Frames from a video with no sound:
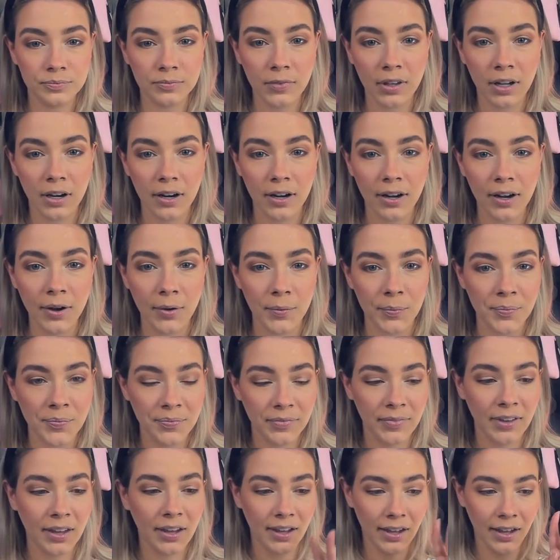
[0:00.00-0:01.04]
Here you go.
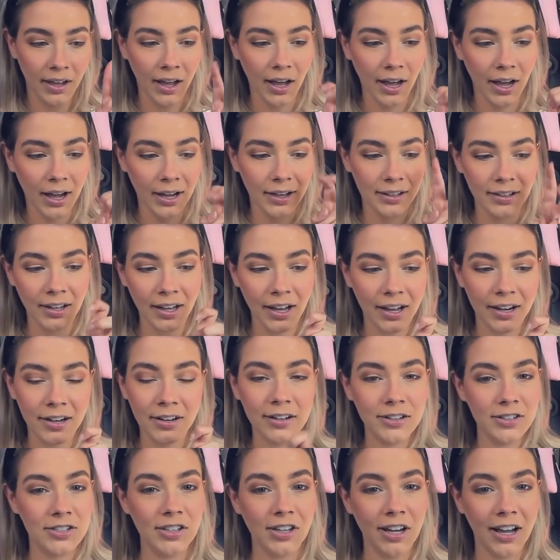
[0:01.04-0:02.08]

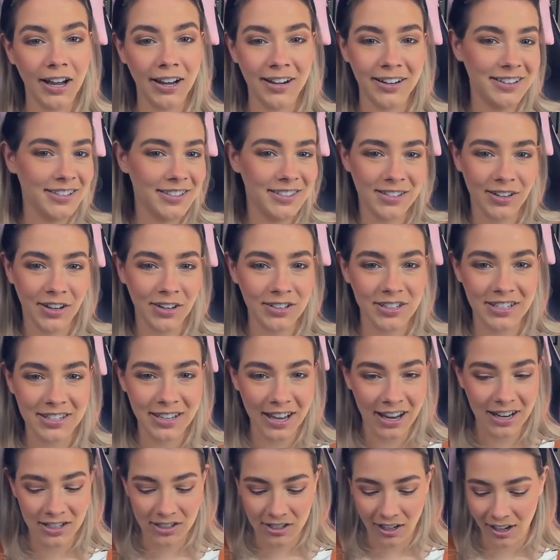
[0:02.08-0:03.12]
Eyeliner done. It's all just
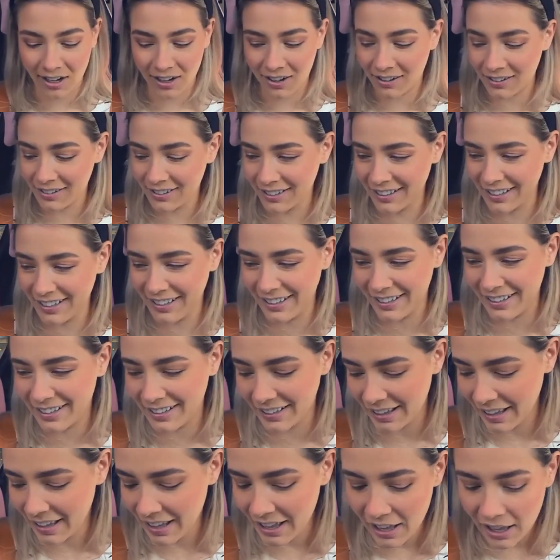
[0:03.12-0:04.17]
eyeshadow.
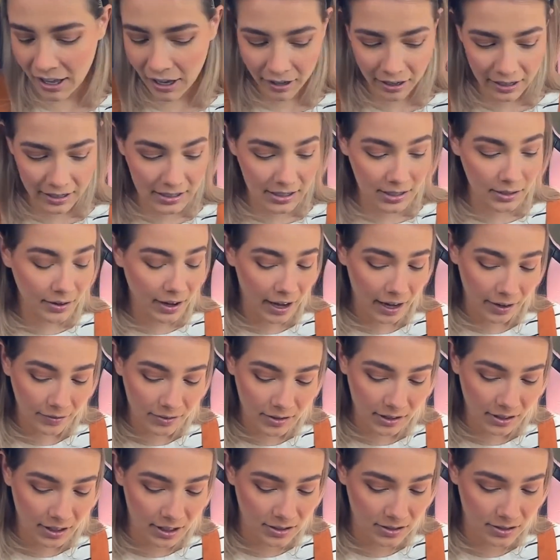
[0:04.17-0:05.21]
Alright, so
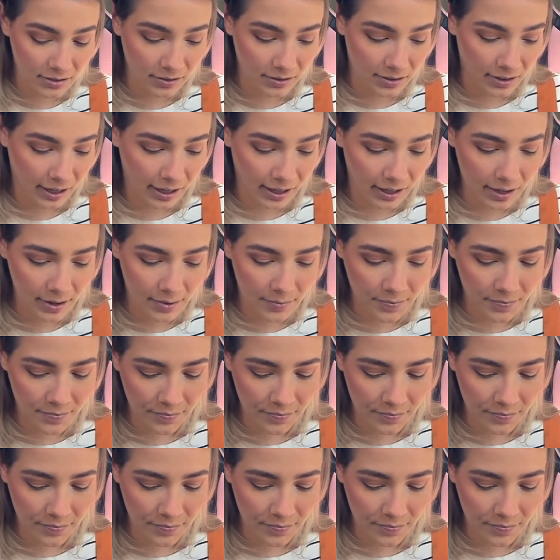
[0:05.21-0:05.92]
after I do that...